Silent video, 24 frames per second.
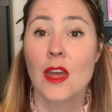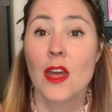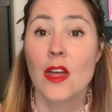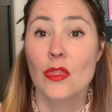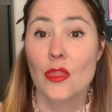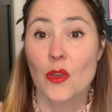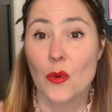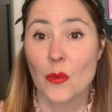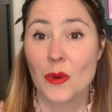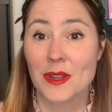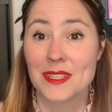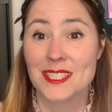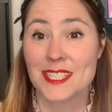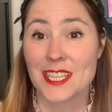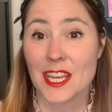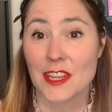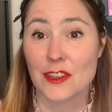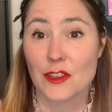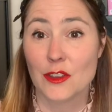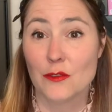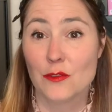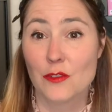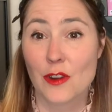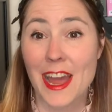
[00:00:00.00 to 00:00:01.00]
the ones that
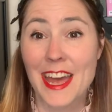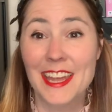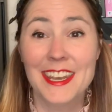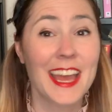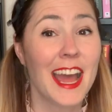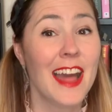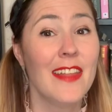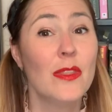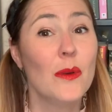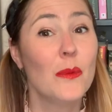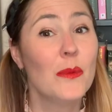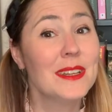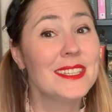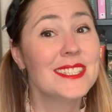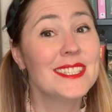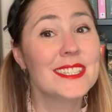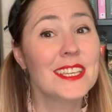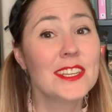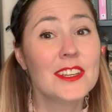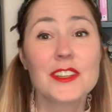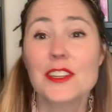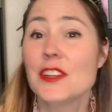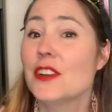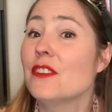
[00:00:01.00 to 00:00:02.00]
you read and the ones that
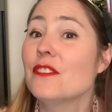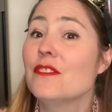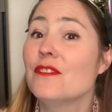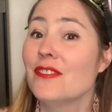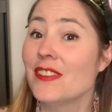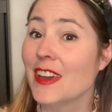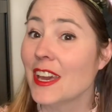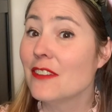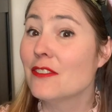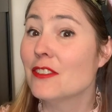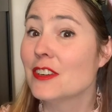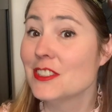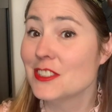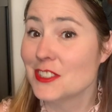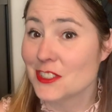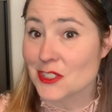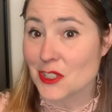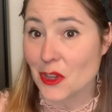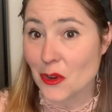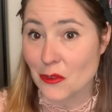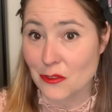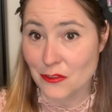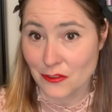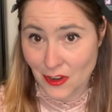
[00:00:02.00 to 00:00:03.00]
are your favorites
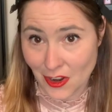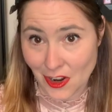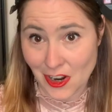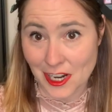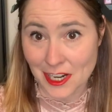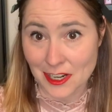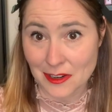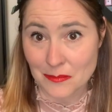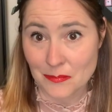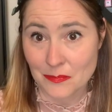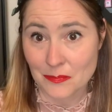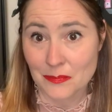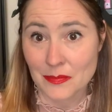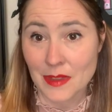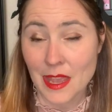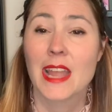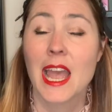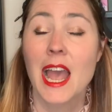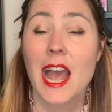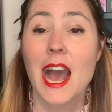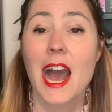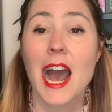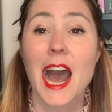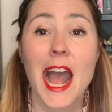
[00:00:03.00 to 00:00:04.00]
so far.
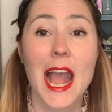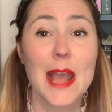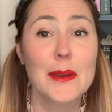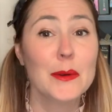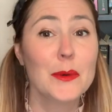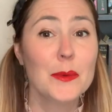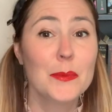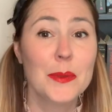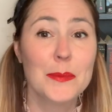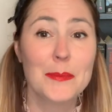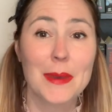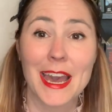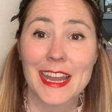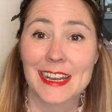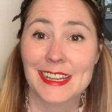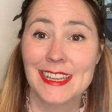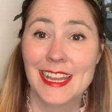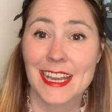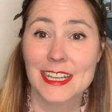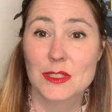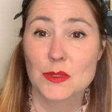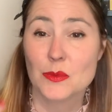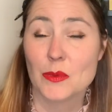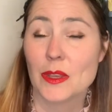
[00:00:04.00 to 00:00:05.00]
I will be back
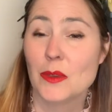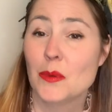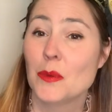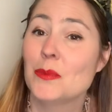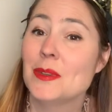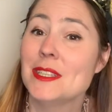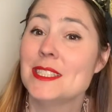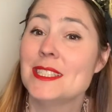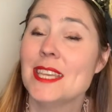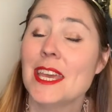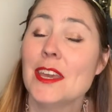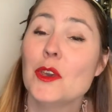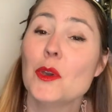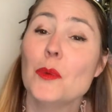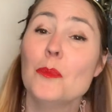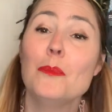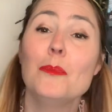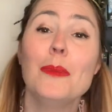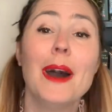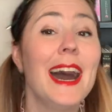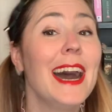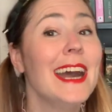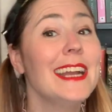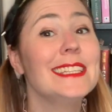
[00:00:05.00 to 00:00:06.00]
next week when we say
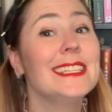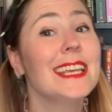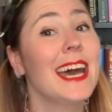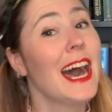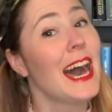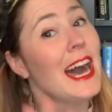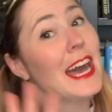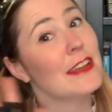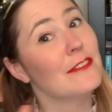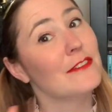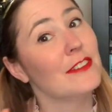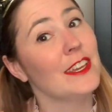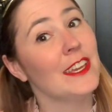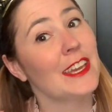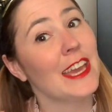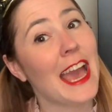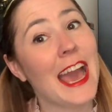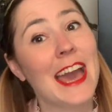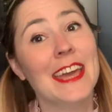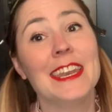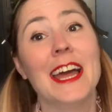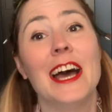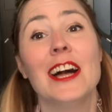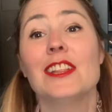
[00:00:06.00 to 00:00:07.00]
goodbye to Ivy
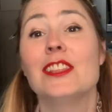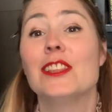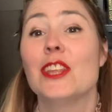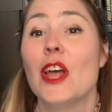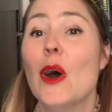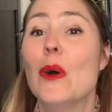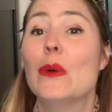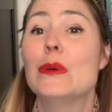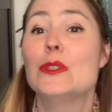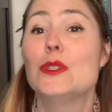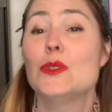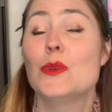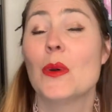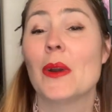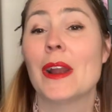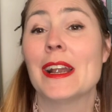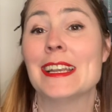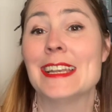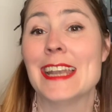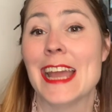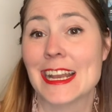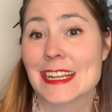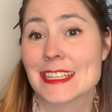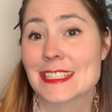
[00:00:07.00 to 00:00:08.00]
and hello to our
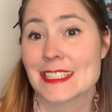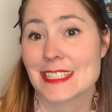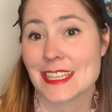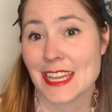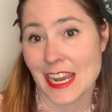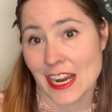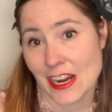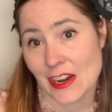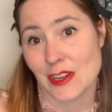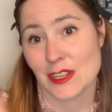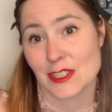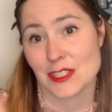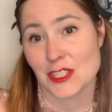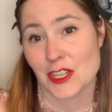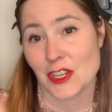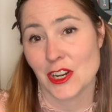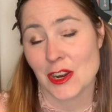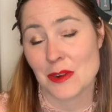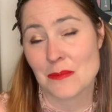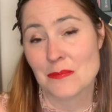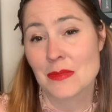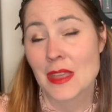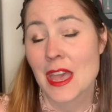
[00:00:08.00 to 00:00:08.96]
next character.